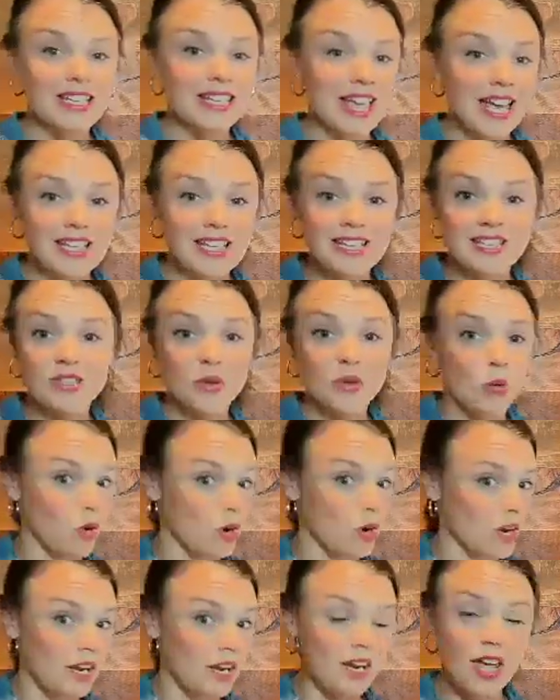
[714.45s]
nice
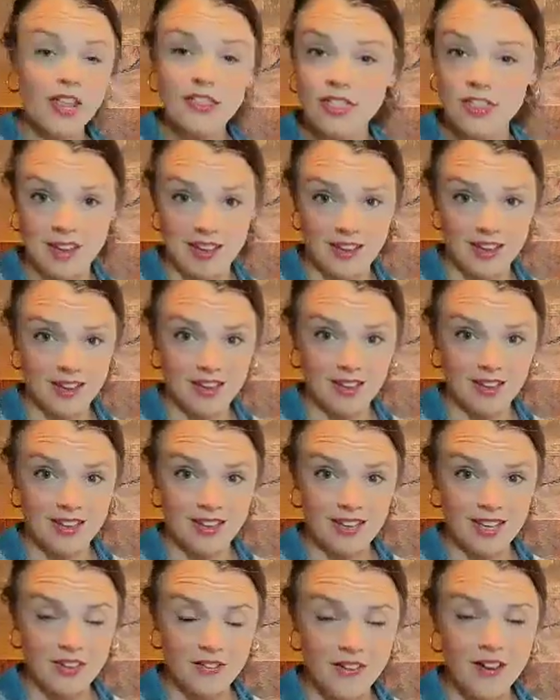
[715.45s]
or nothing
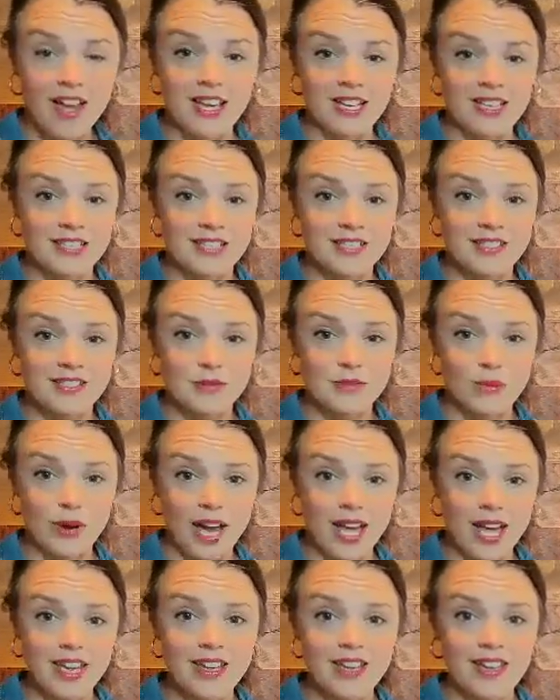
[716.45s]
advice,
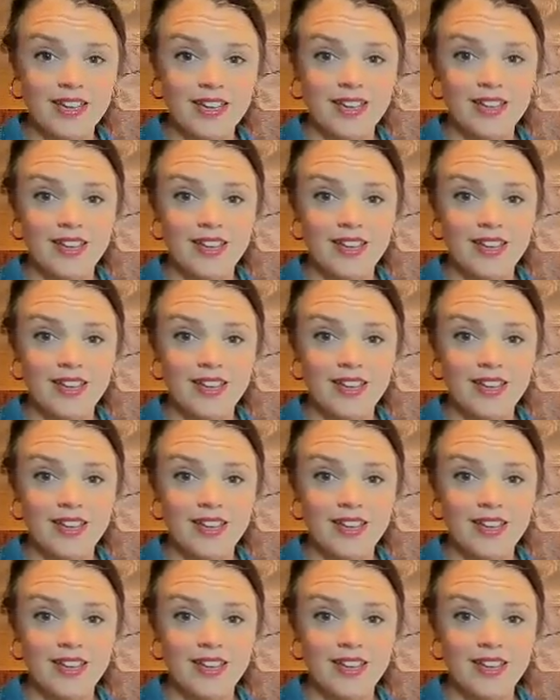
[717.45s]
right?